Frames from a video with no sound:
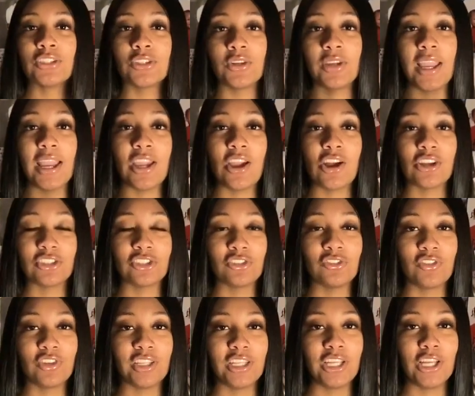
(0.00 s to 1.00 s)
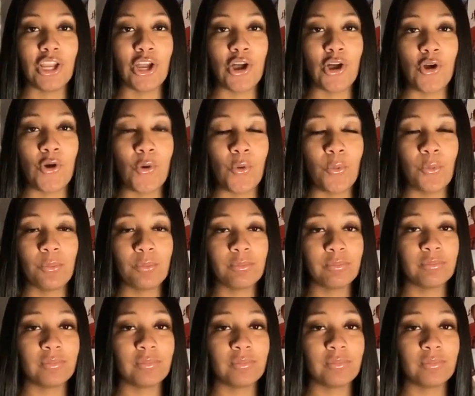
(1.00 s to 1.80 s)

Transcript: so yeah y'all should really go